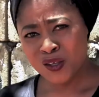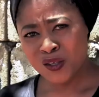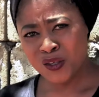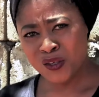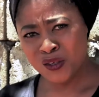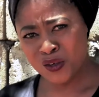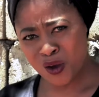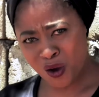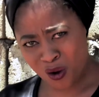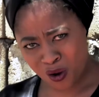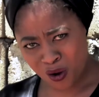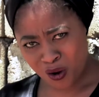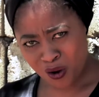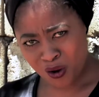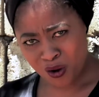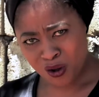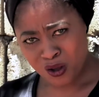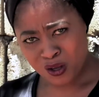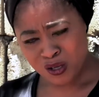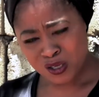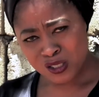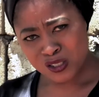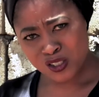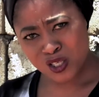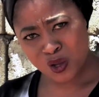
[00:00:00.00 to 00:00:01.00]
Yo,
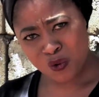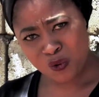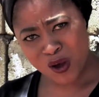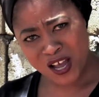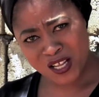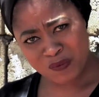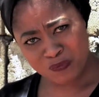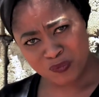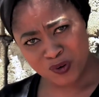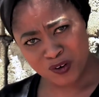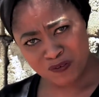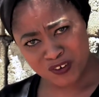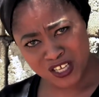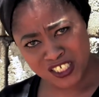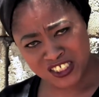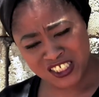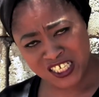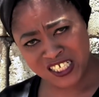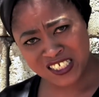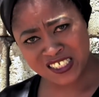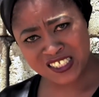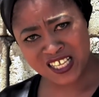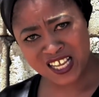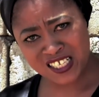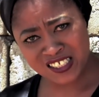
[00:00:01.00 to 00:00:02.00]
so white privilege
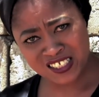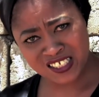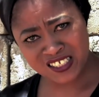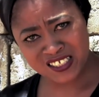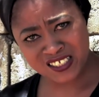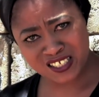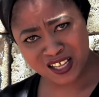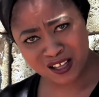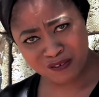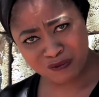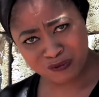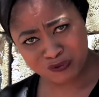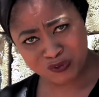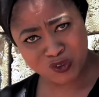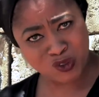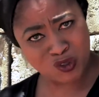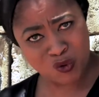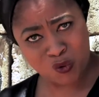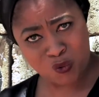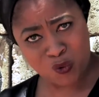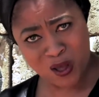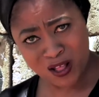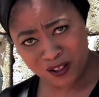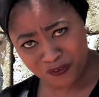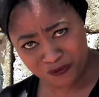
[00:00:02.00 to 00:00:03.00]
extends itself to
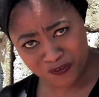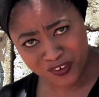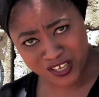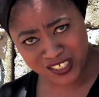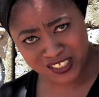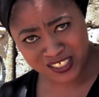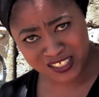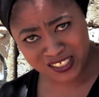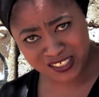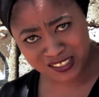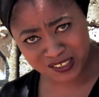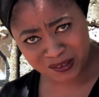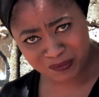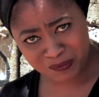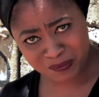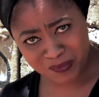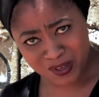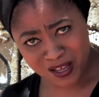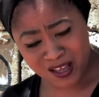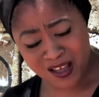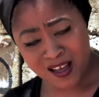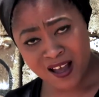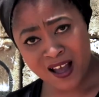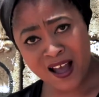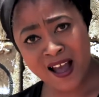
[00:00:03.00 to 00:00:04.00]
the welfare system.
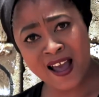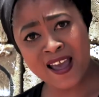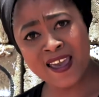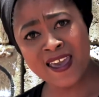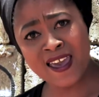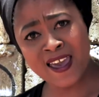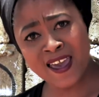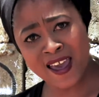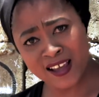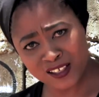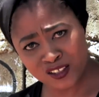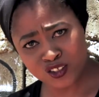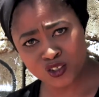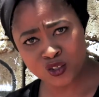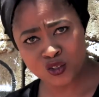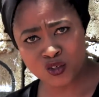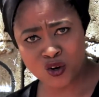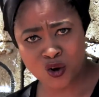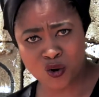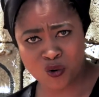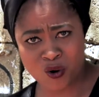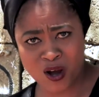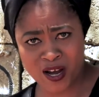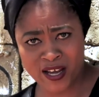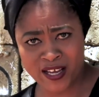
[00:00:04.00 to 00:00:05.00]
I had to
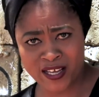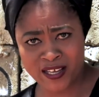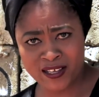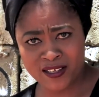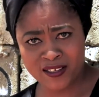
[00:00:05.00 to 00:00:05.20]
know why.